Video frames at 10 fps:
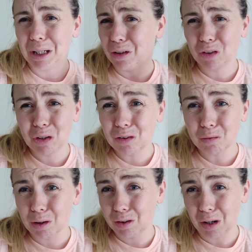we can use
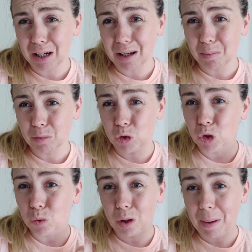the Rust-Oleum
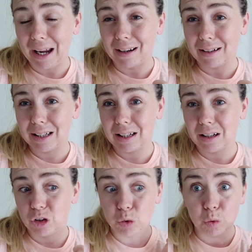chalk
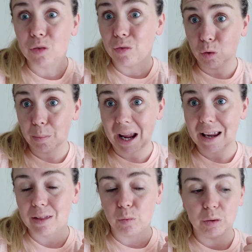floor
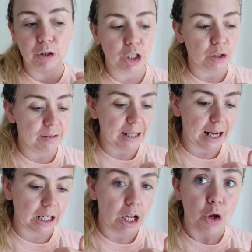paint that we were
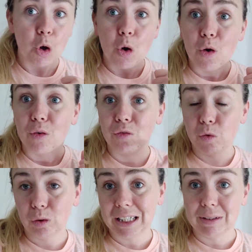using
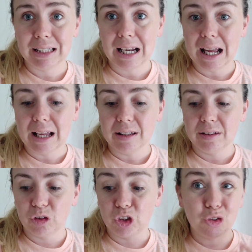for
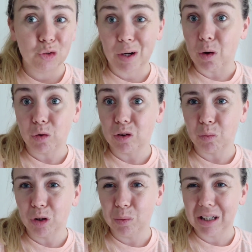downstairs just straight onto
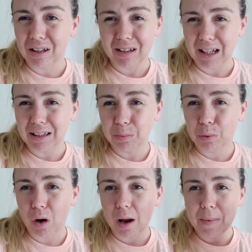the wood. We didn't need to
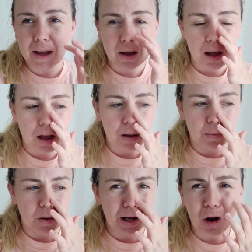prime it.
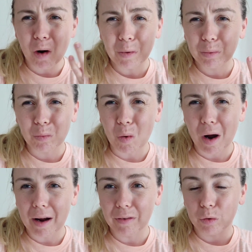I can't remember
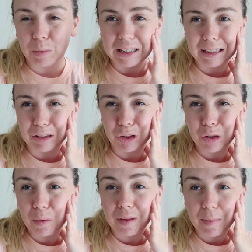why I thought we did. I
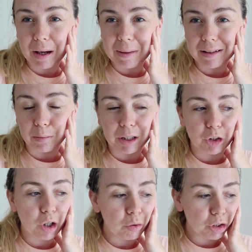don't know whether maybe somebody
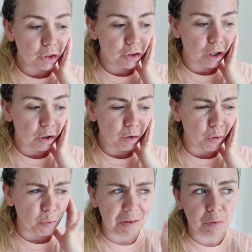told us
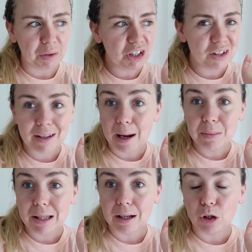to or whether we just
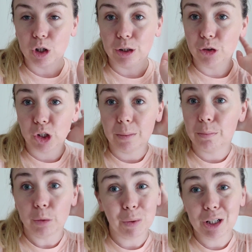came to that
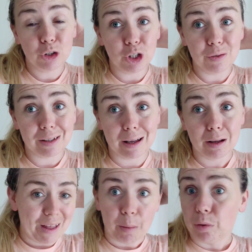conclusion, but we can use
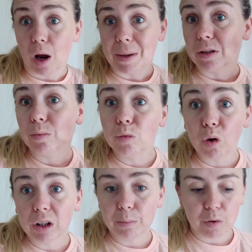it without priming. So I'm
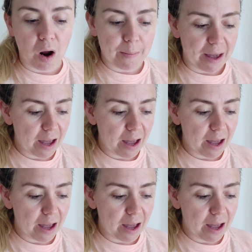not going to prime it.